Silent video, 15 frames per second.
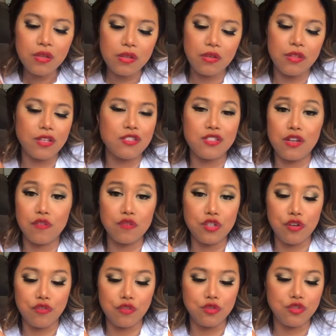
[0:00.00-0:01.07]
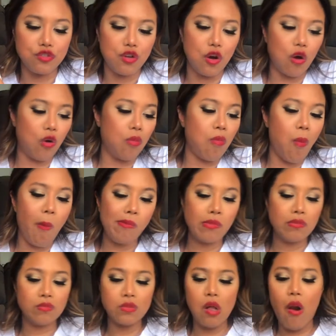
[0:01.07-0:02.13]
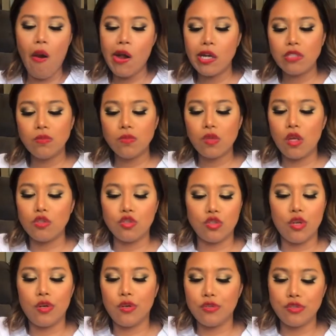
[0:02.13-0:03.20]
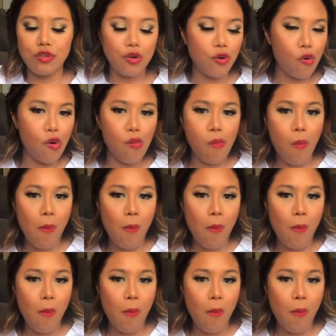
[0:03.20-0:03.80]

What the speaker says: That stuffed tofu is so good. So good.